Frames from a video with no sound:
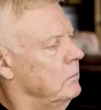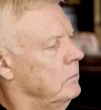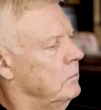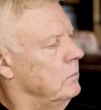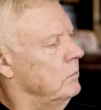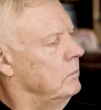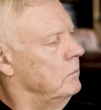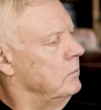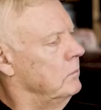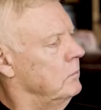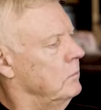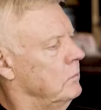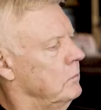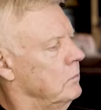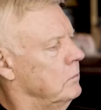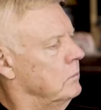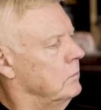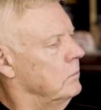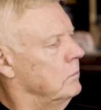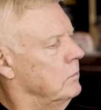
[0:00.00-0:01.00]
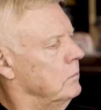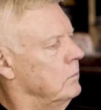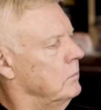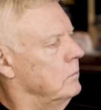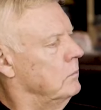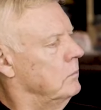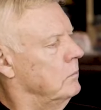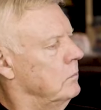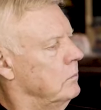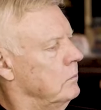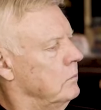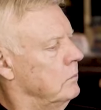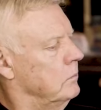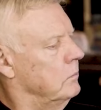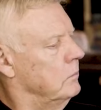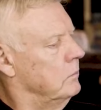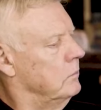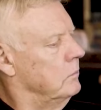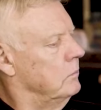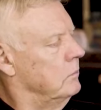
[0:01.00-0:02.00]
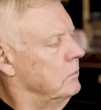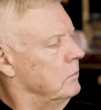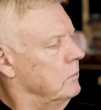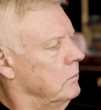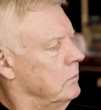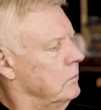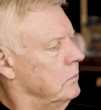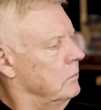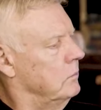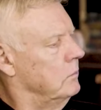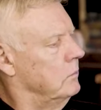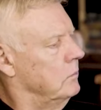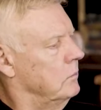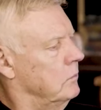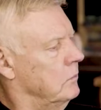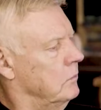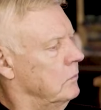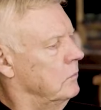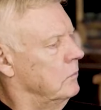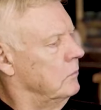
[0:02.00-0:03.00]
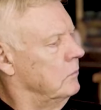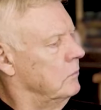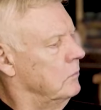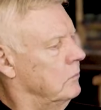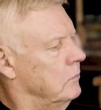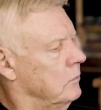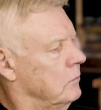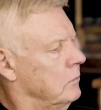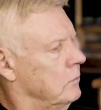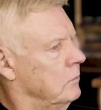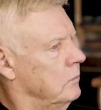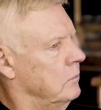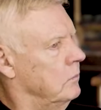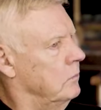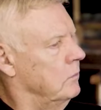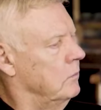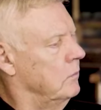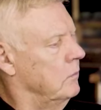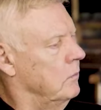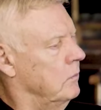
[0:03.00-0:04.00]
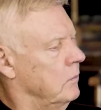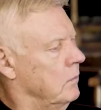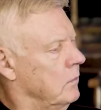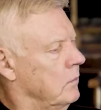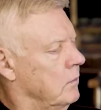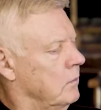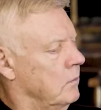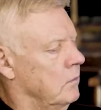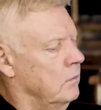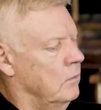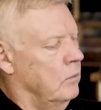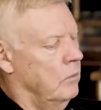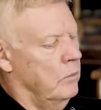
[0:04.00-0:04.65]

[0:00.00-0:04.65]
(not speaking)